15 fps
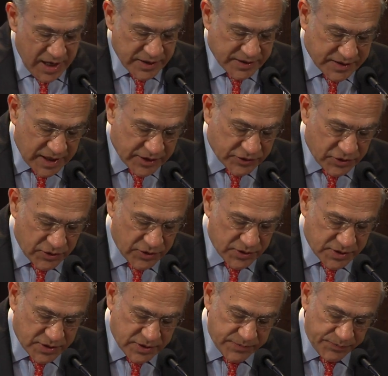and
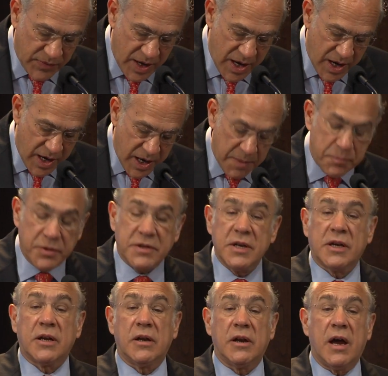sectors in
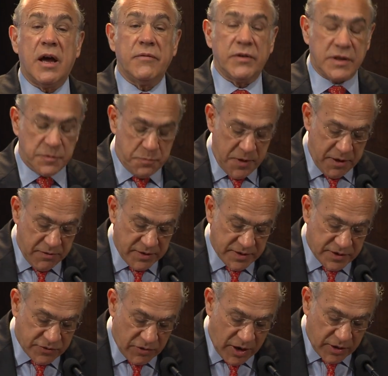particular have
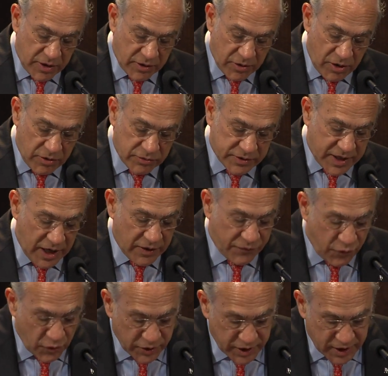experienced stronger growth,
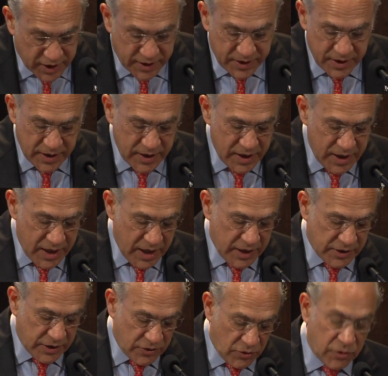California
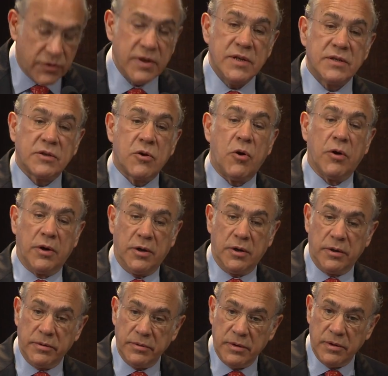and the Northeast
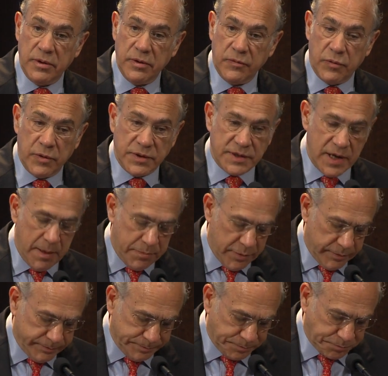Corridor, for
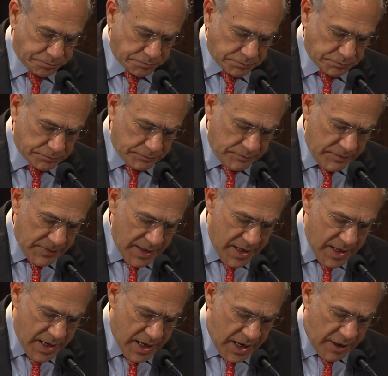example.
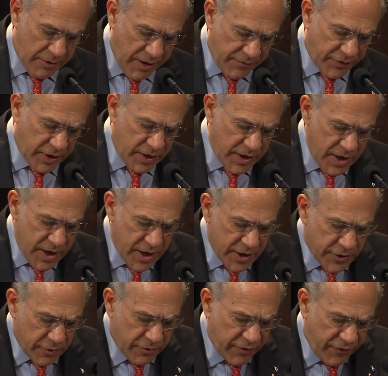However,
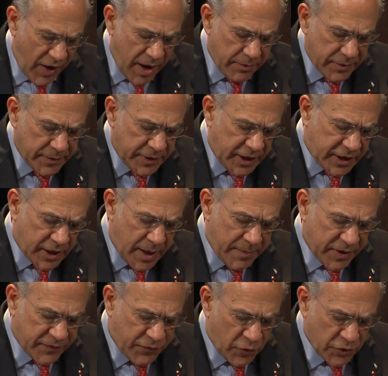the revival in
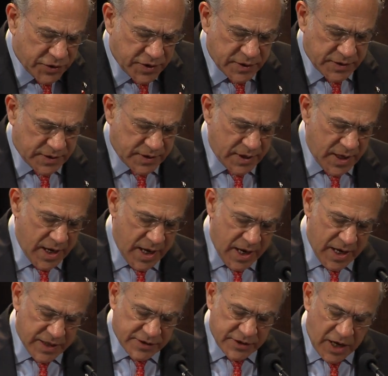economic fortunes
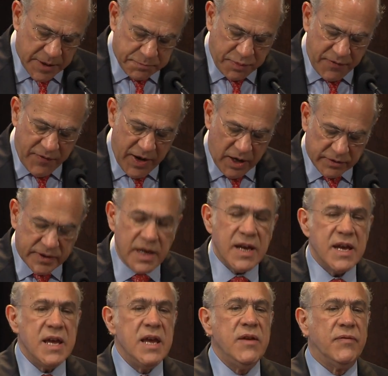has not prevailed
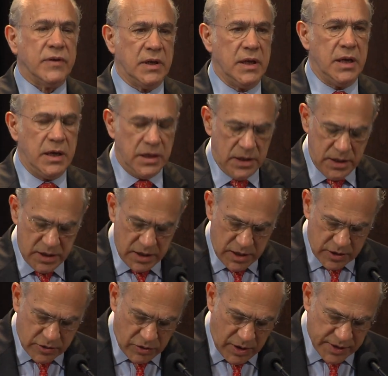evenly
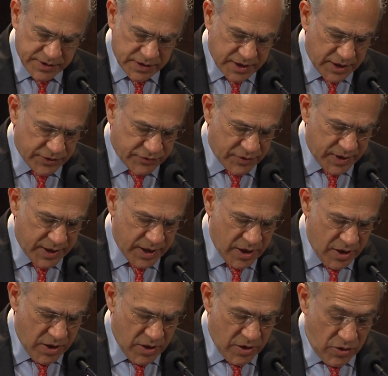across the country
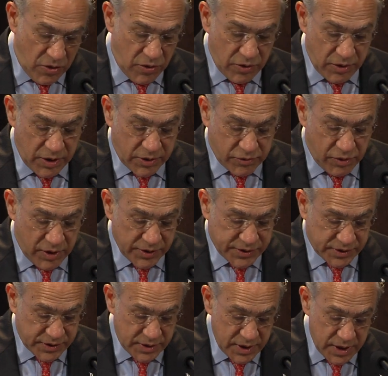or
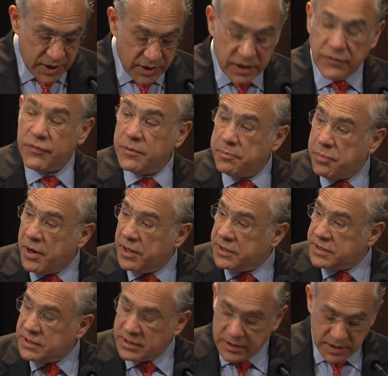across different
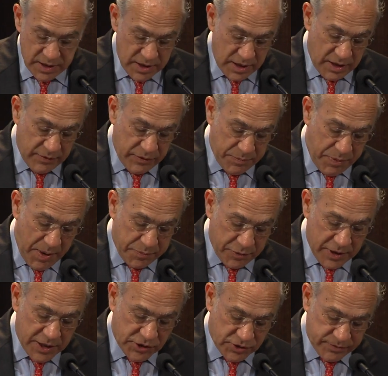parts of the
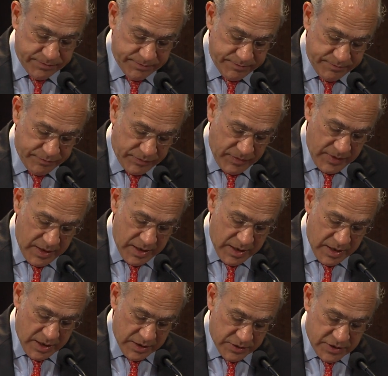population.
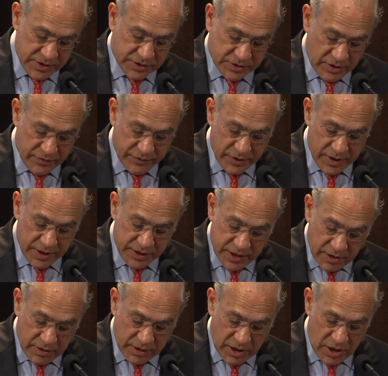Just over a
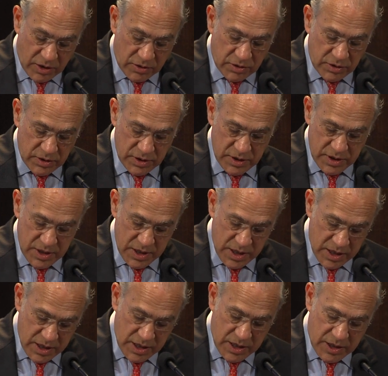year ago,
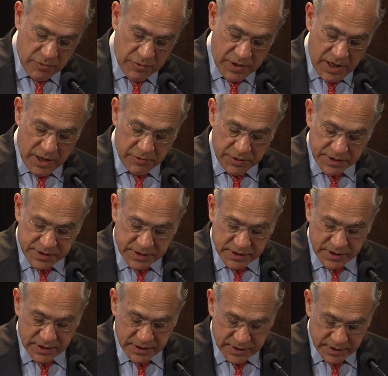when I
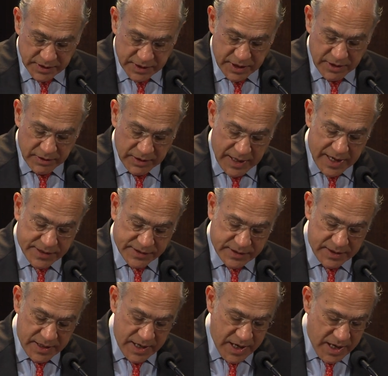was here
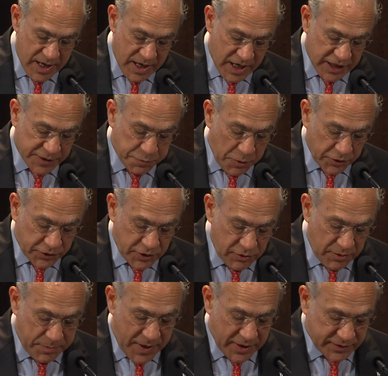last, I spoke to
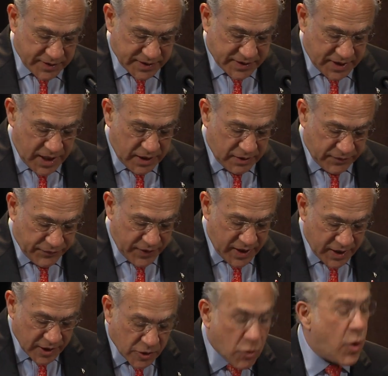you about the state of
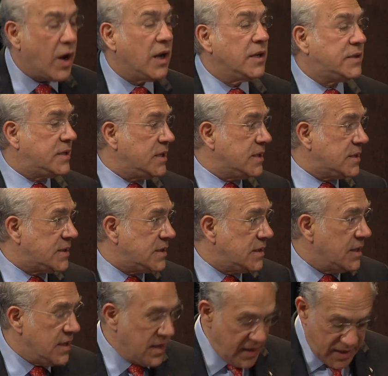inequalities
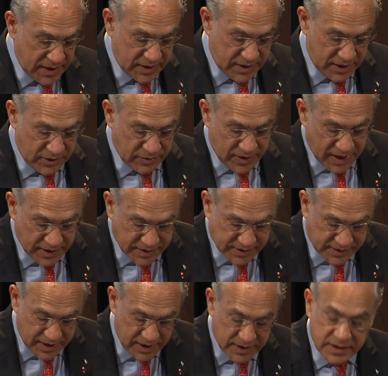in the United
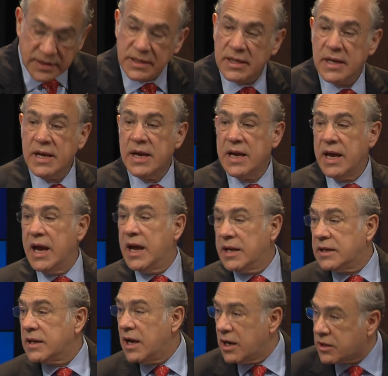States
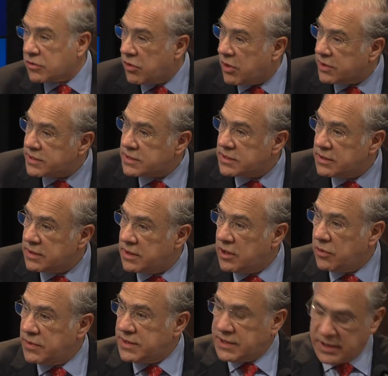and across
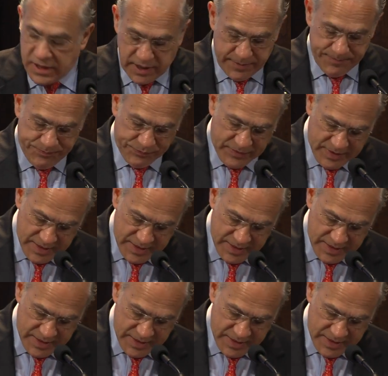the OECD.